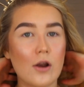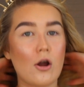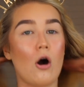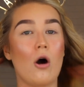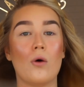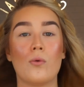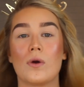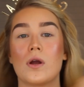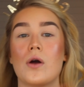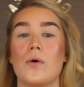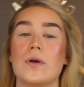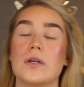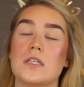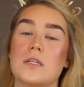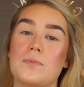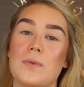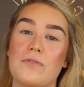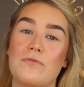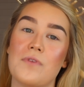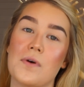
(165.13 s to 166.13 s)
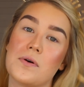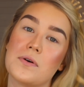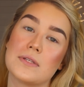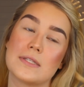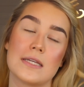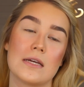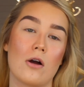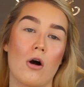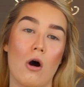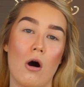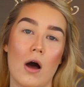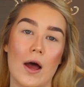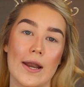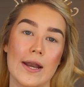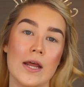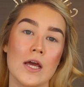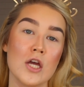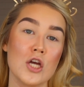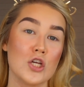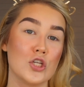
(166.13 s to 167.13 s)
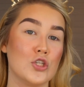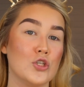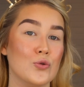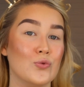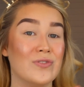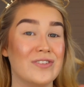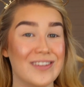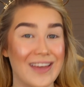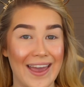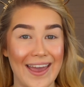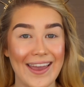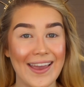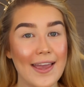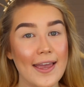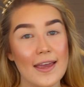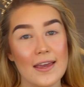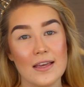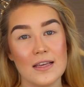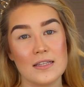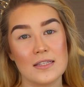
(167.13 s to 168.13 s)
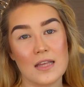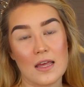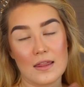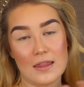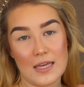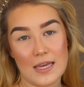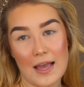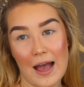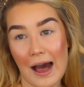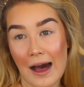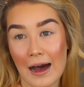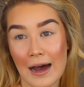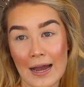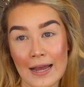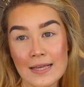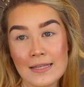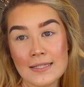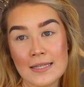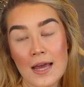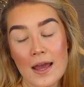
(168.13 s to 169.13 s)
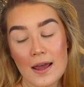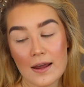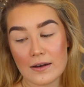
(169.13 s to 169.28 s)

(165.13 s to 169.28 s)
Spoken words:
All we're going to be focusing on today is the eyes.